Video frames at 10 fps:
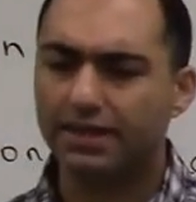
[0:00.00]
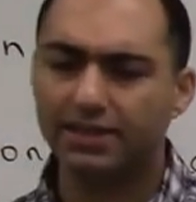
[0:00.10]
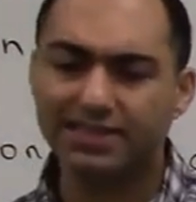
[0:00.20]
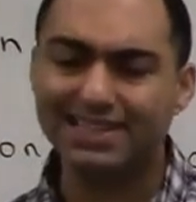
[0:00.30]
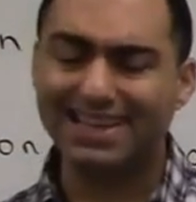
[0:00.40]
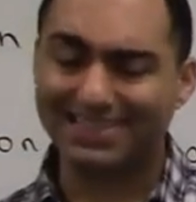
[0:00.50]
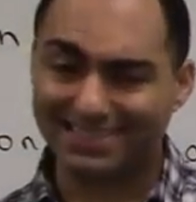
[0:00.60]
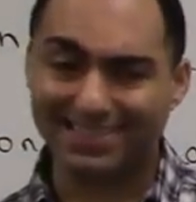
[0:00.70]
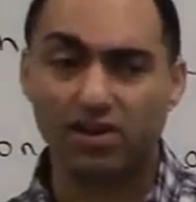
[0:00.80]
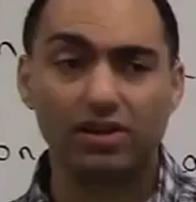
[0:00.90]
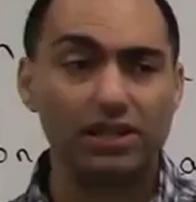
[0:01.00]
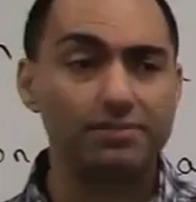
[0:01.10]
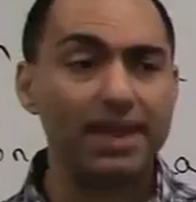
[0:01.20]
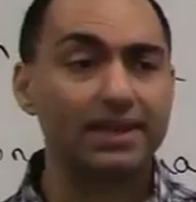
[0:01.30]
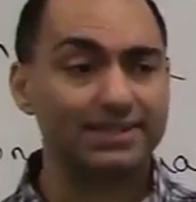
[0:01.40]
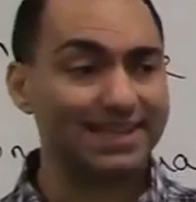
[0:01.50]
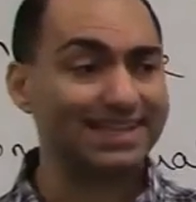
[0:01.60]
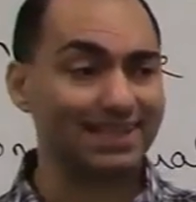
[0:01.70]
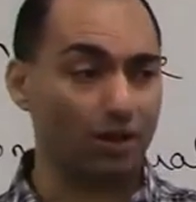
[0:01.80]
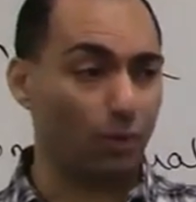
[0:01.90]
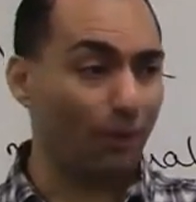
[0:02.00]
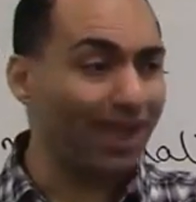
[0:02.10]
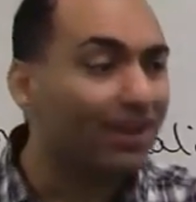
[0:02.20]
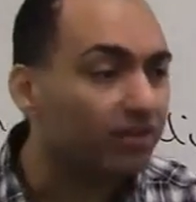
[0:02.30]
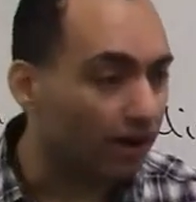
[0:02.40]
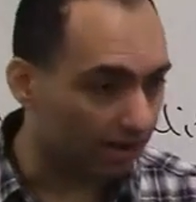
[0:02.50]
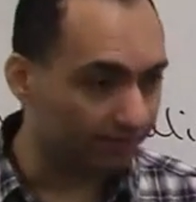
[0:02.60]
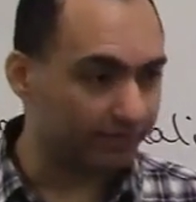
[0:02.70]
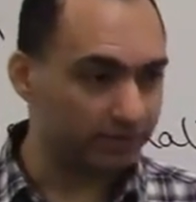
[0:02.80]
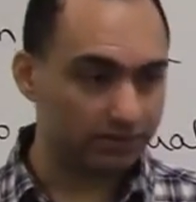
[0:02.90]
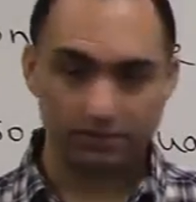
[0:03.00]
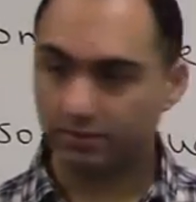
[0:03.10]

it doesn't necessarily make us less aware of.